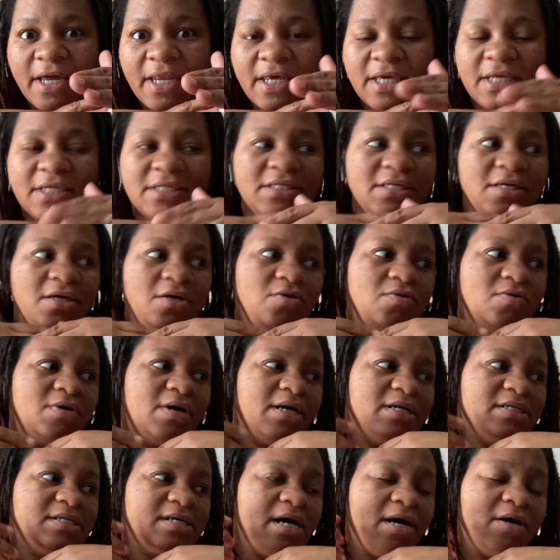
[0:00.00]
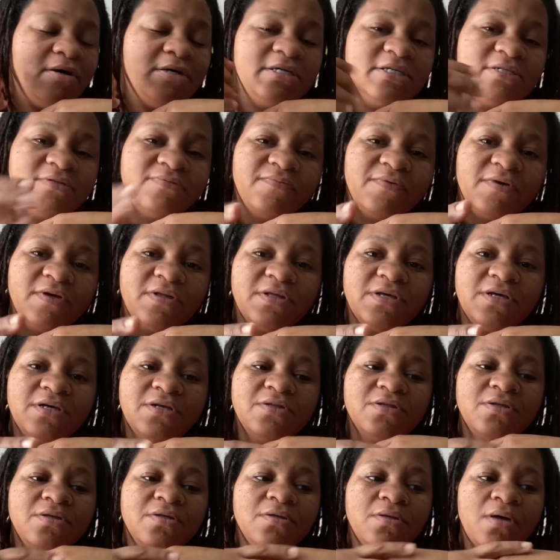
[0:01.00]
and tell you guys how he's
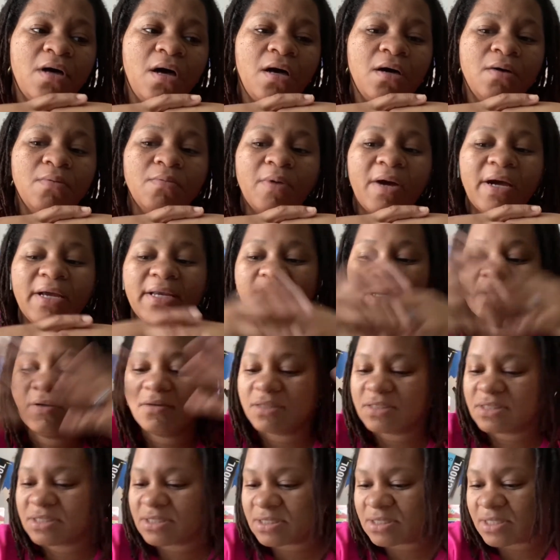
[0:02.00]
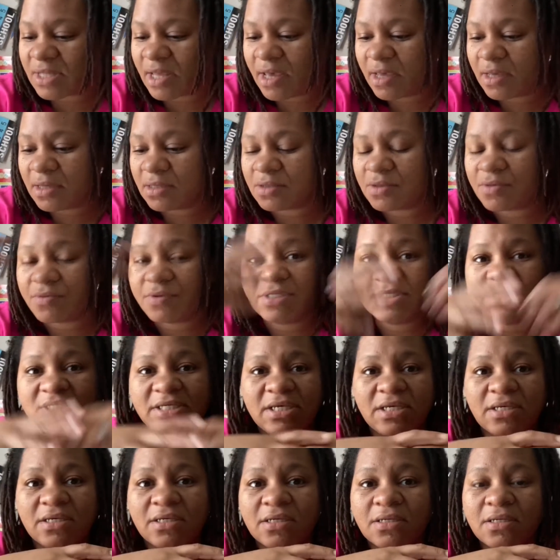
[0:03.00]
feeling right now, because it's like
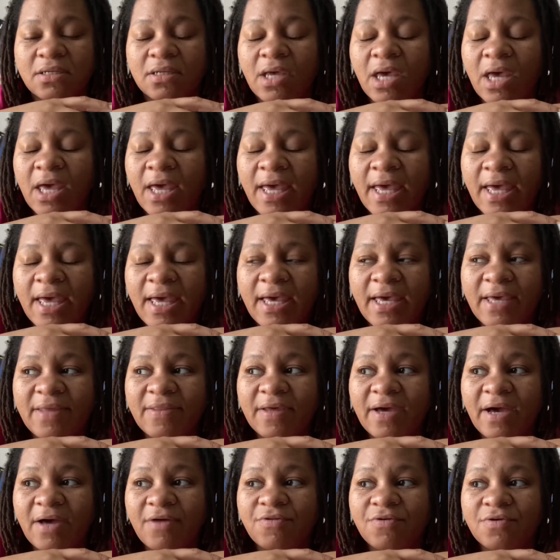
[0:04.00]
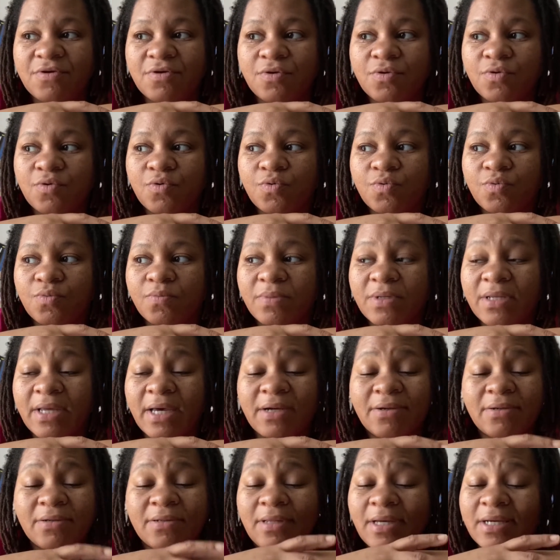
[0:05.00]
3:10 in the afternoon. But
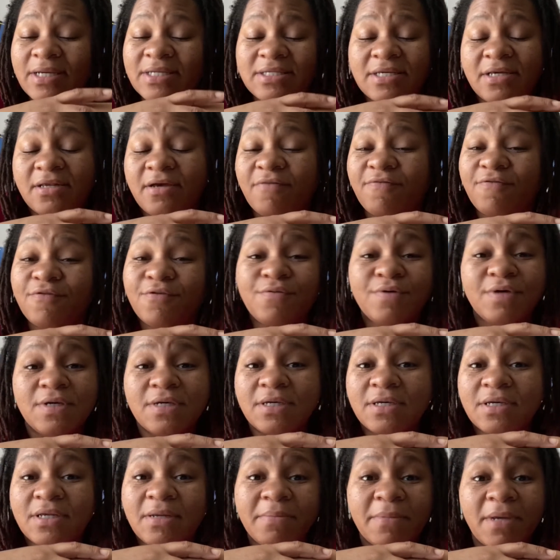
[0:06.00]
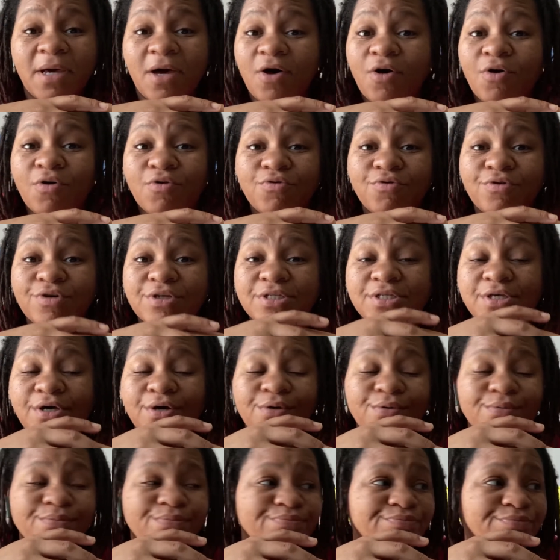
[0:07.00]
like I said, I feel good, I'm not hungry,
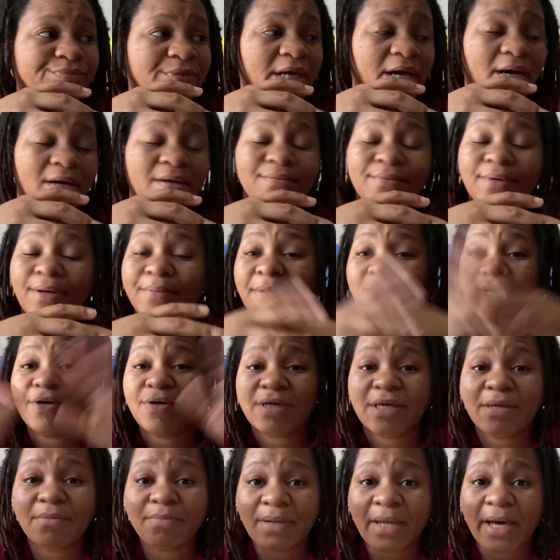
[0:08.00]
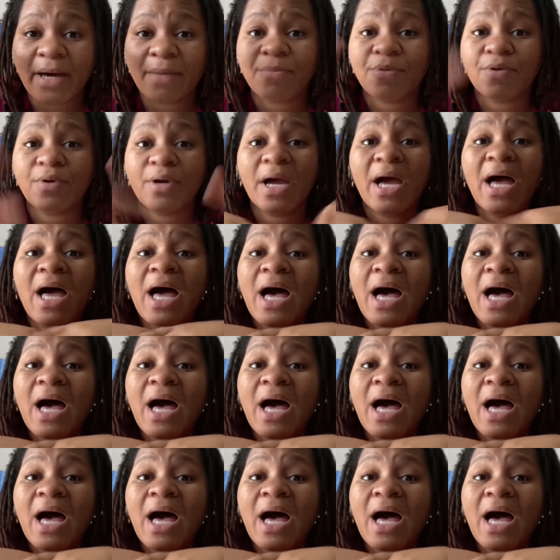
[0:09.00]
so yeah, I'm not gonna keep blabbering.